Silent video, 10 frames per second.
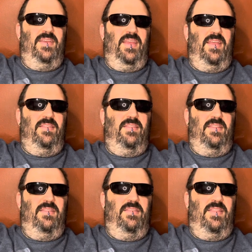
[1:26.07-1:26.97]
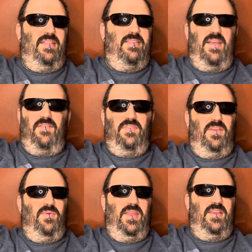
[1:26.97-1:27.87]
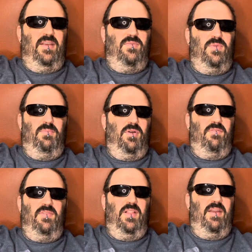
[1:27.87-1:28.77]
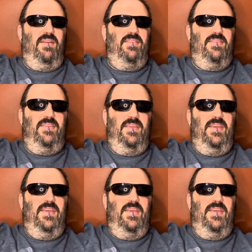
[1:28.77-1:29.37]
And that's definitely what he does with the Book of Clarence.